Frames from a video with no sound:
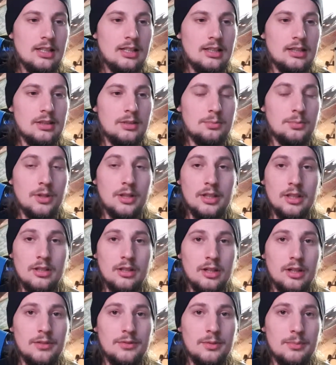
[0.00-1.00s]
and the
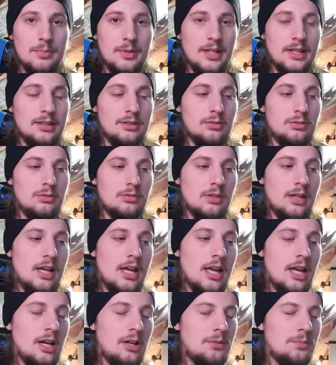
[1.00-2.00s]
bodyguard of the band who
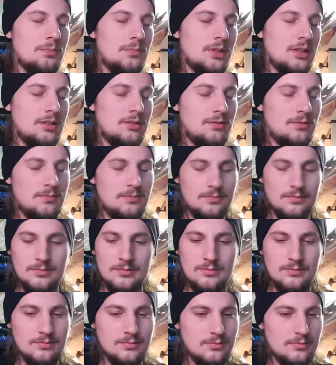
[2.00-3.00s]
helped me
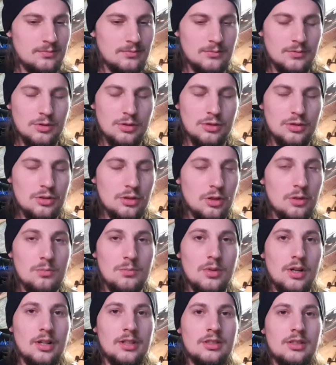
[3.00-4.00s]
so
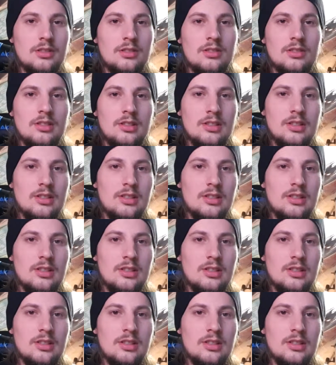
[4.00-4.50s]
much